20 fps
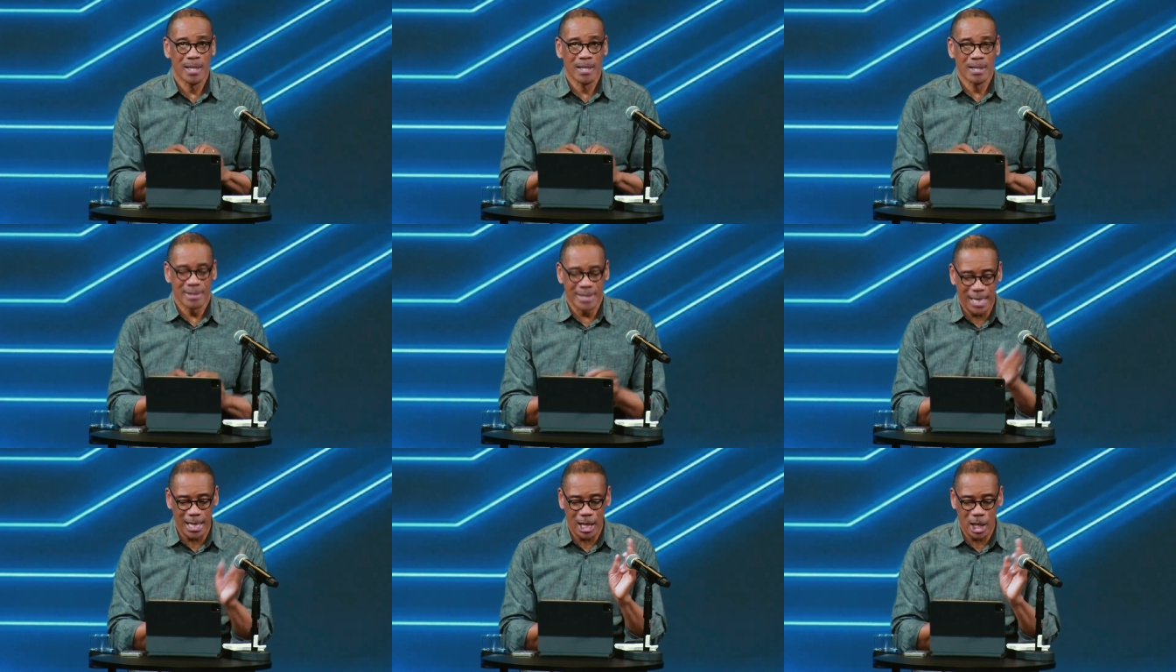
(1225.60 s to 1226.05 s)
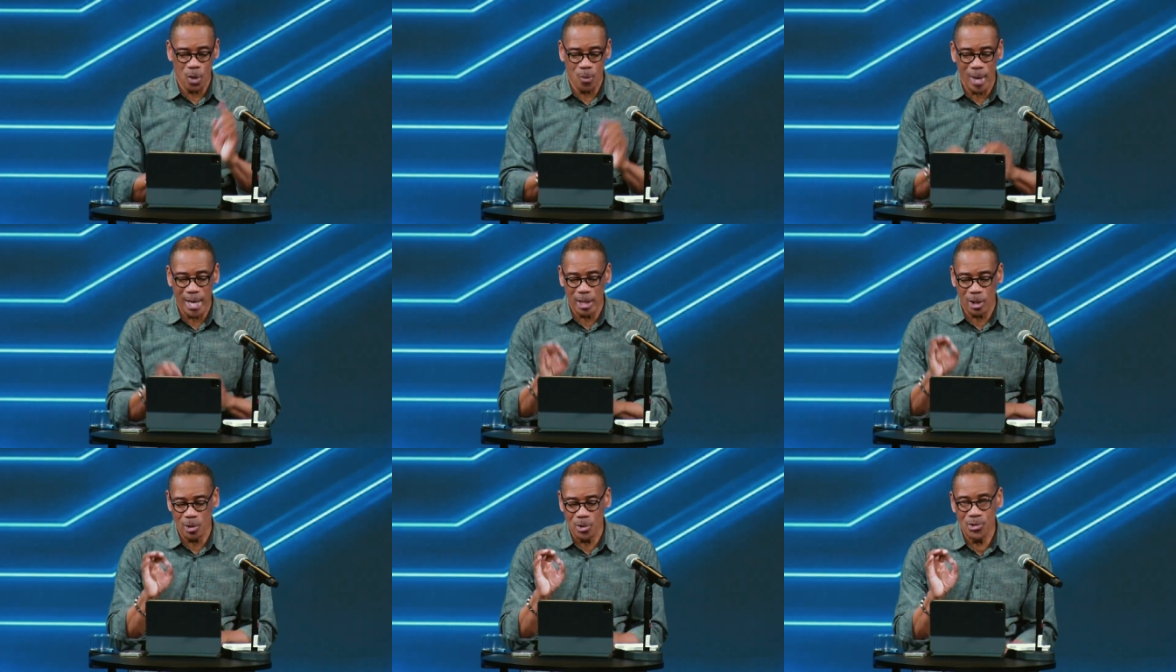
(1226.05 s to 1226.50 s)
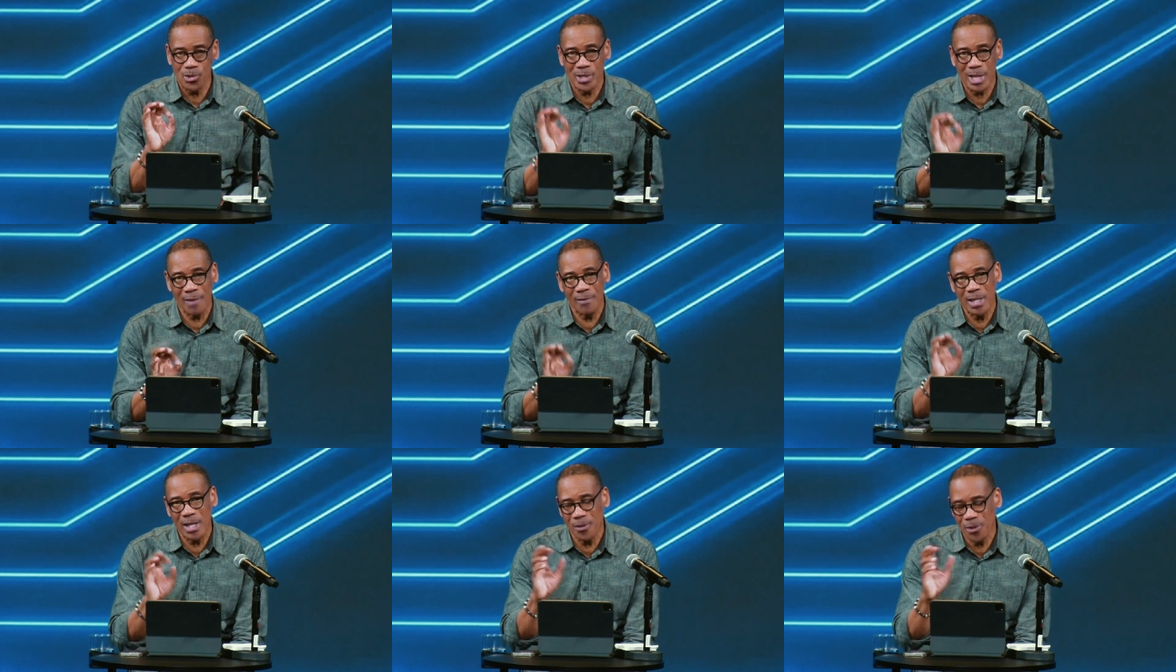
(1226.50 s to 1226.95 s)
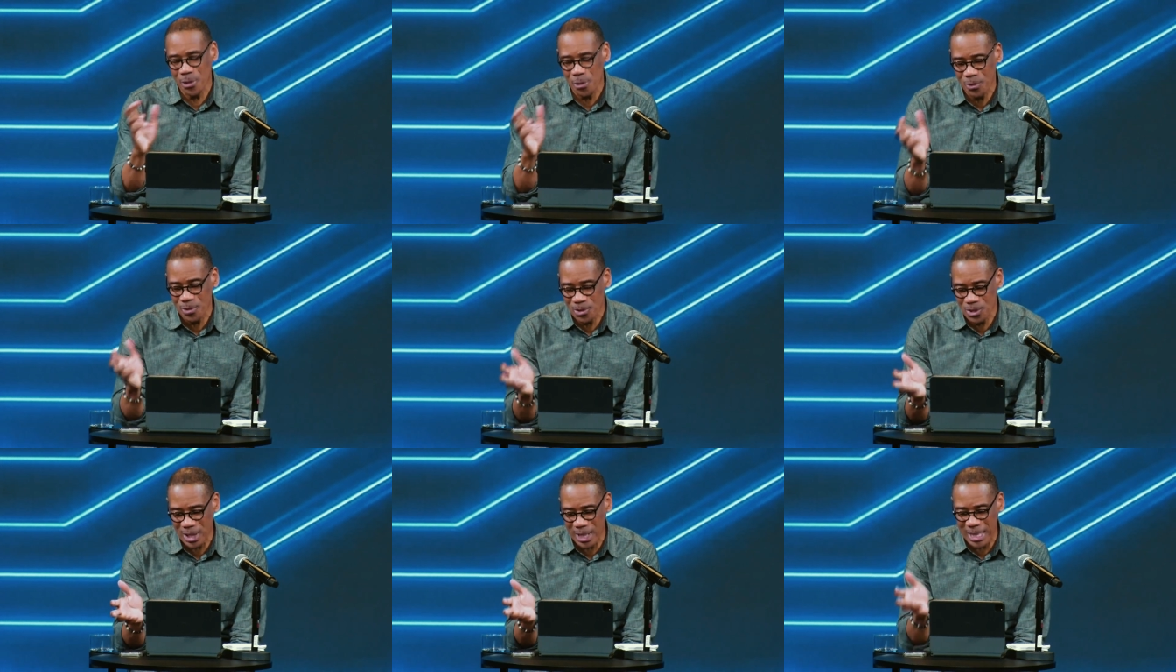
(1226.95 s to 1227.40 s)
Second Chronicles 7 and
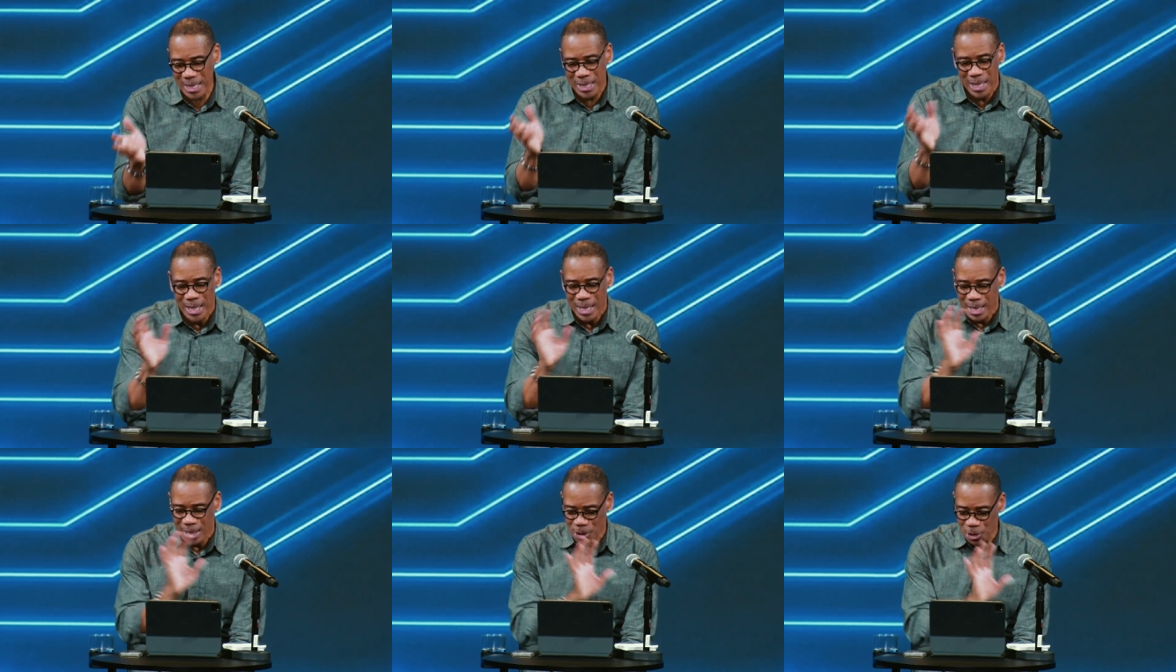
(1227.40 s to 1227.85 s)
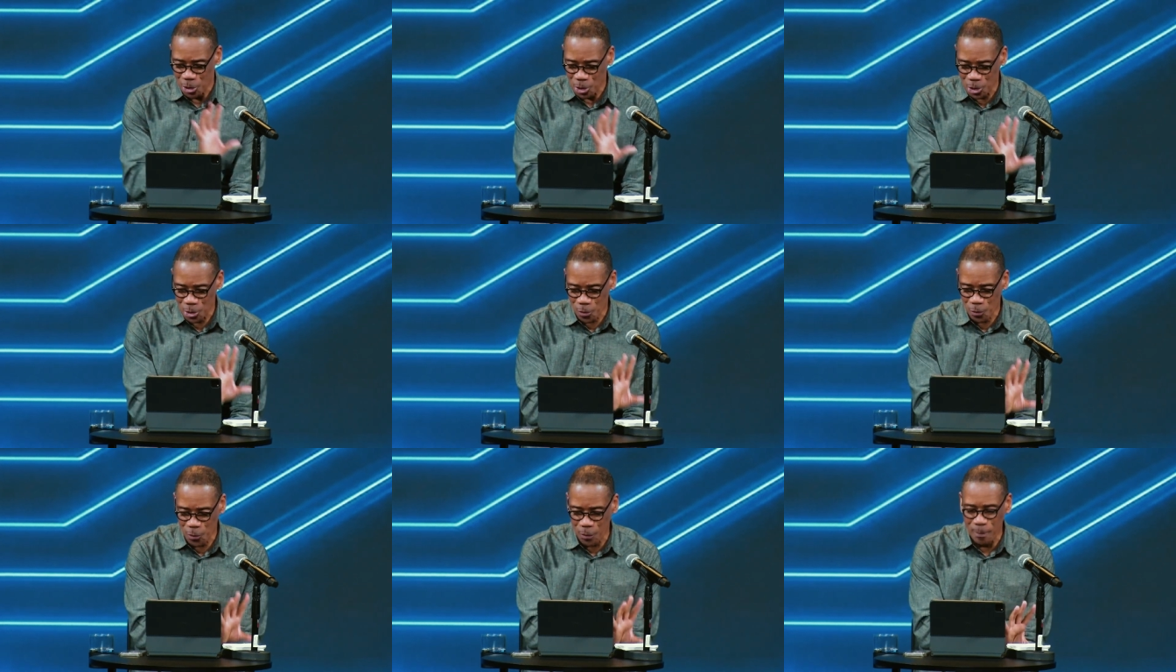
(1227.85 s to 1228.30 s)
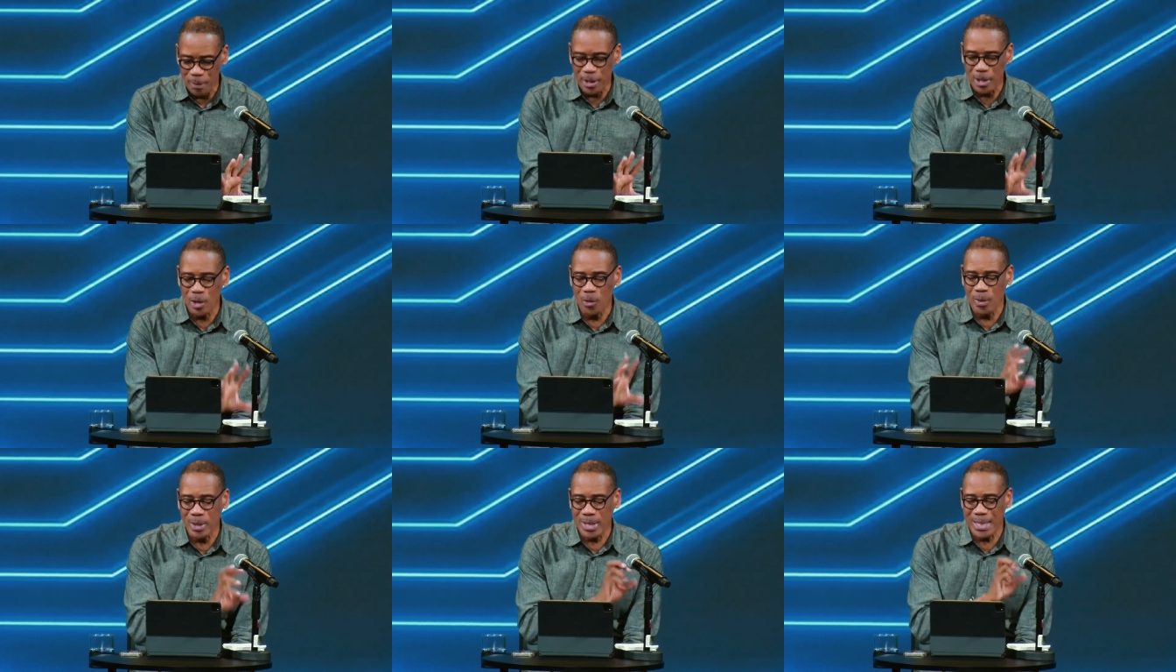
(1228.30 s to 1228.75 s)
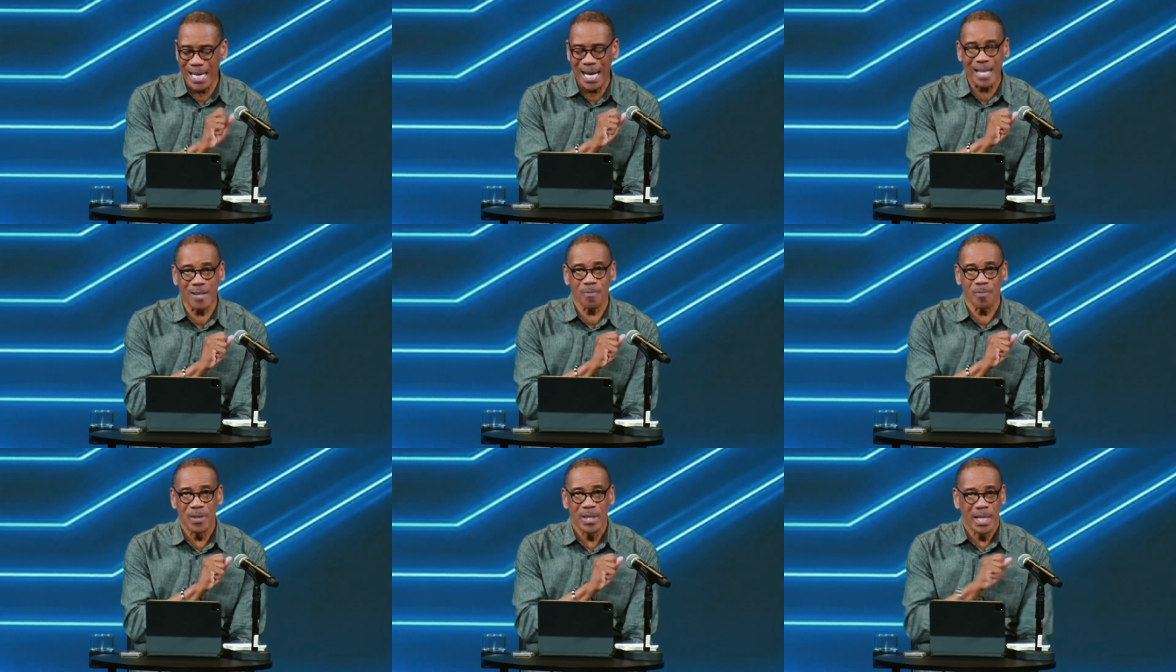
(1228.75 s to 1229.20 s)
13, you're familiar with
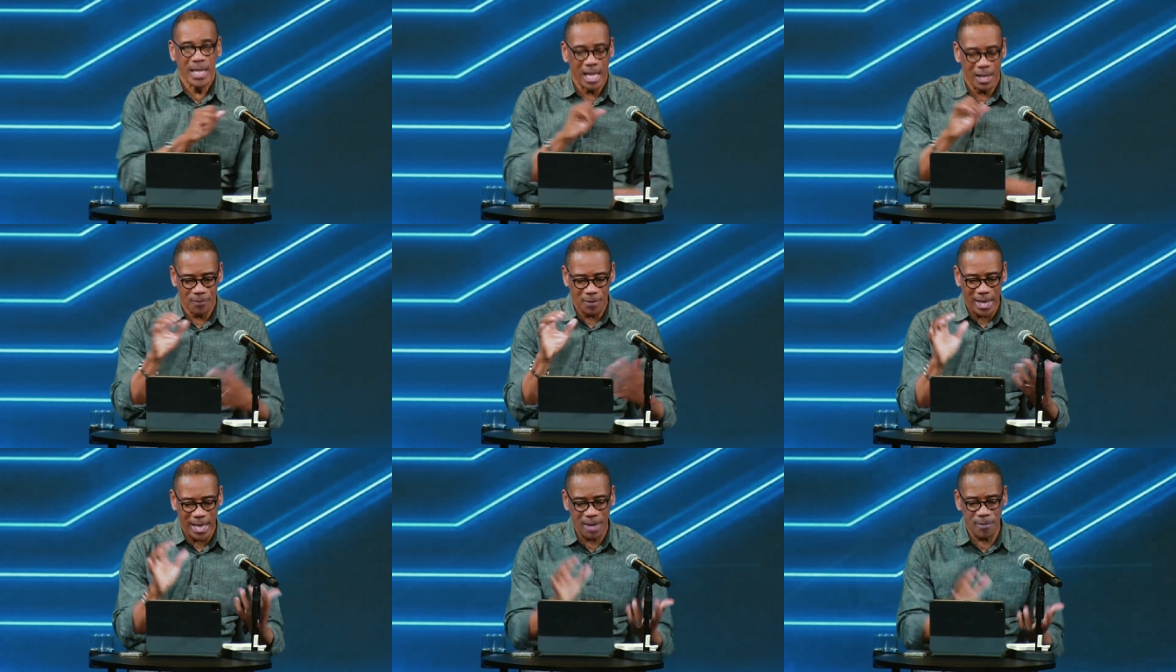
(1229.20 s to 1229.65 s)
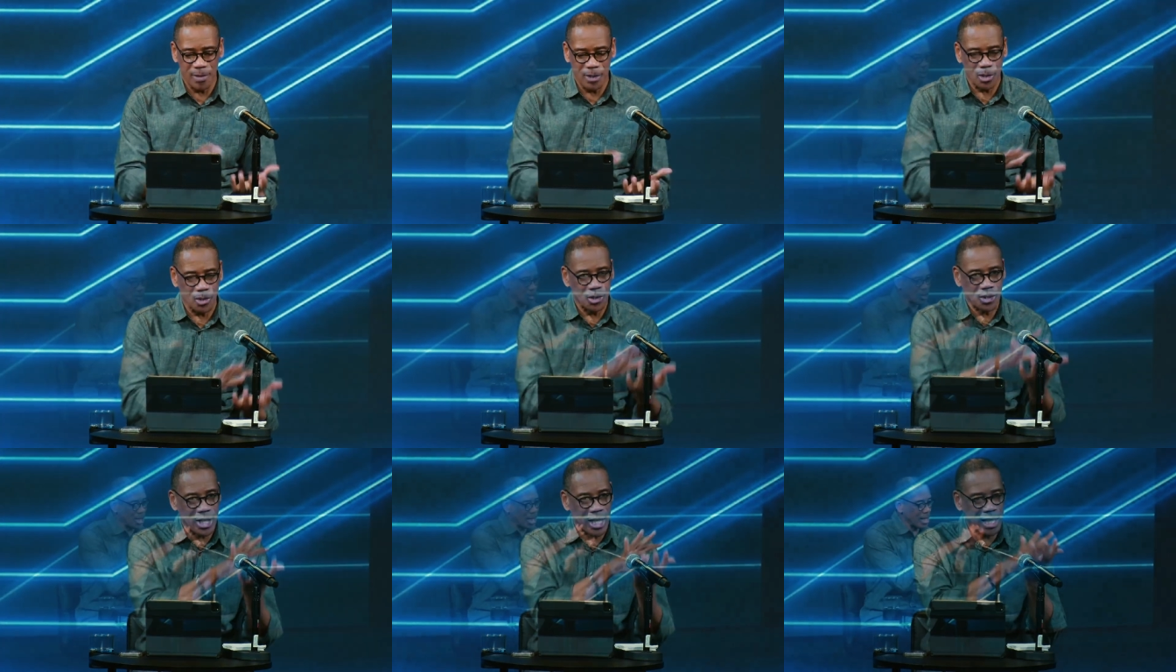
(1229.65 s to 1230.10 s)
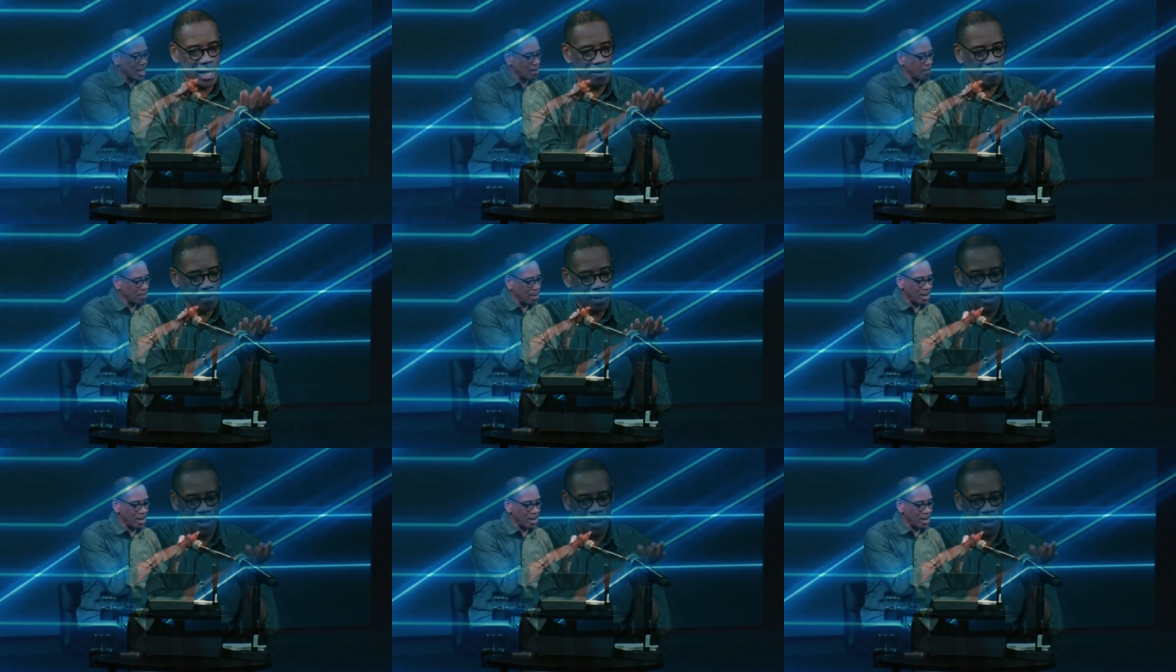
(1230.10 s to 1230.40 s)
that. If the heavens are shut up